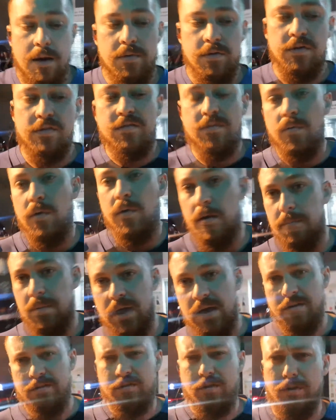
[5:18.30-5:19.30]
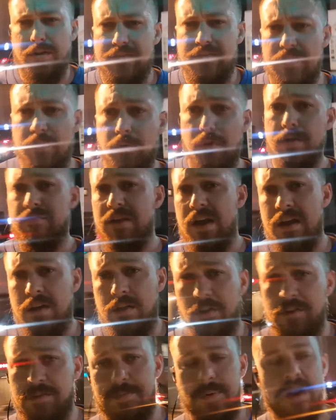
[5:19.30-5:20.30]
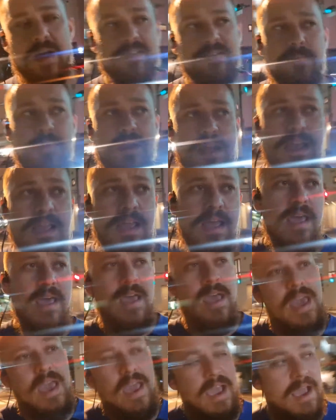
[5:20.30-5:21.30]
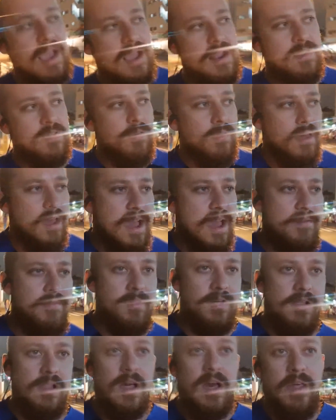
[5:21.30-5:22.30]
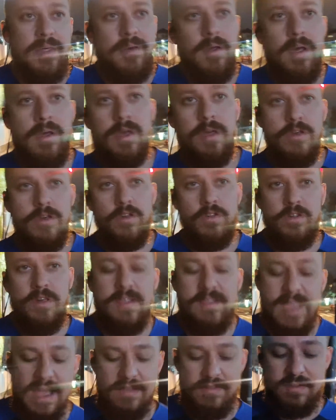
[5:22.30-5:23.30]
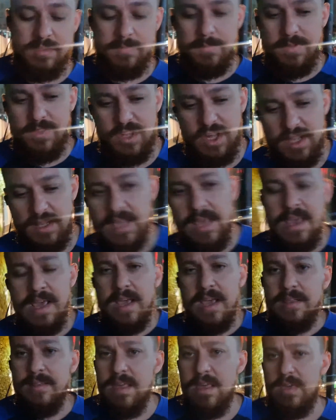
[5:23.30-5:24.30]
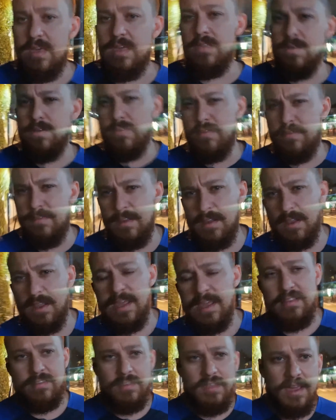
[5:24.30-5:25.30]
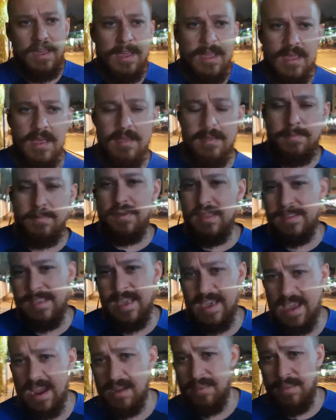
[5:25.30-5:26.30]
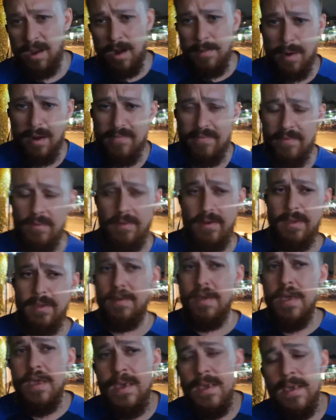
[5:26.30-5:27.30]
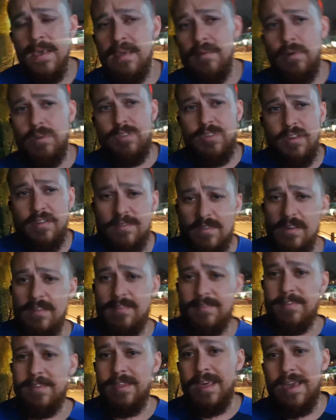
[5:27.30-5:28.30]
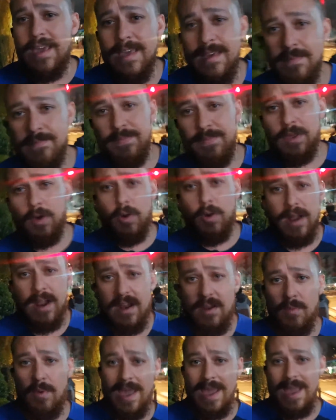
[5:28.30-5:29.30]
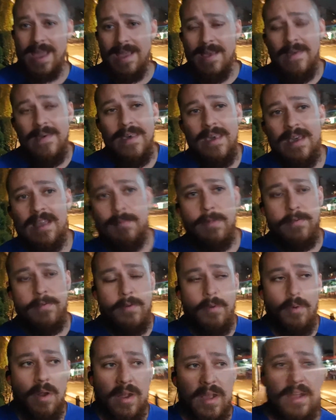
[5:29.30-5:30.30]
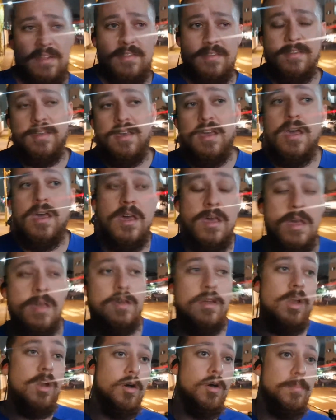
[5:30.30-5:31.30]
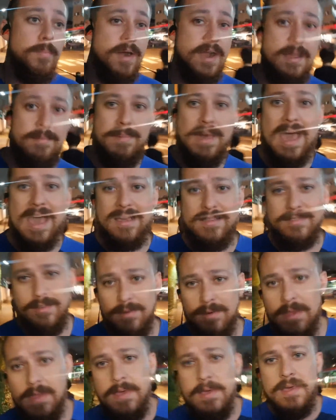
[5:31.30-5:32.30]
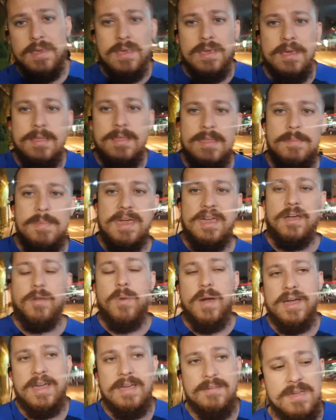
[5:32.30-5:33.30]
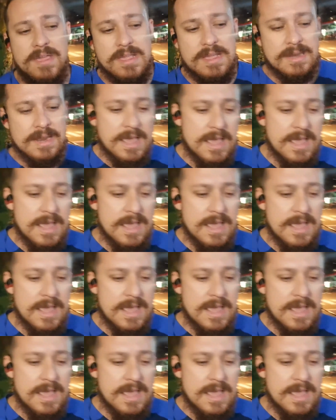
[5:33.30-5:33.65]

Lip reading: squirt bottles, or at least one in very close proximity, and you'll have a cloth usually attached to the machine that you can use to clean. So they really take care of the hard part for you, which is just like going out of your way in the middle of your workout to go and bring it back. So they make it quite convenient.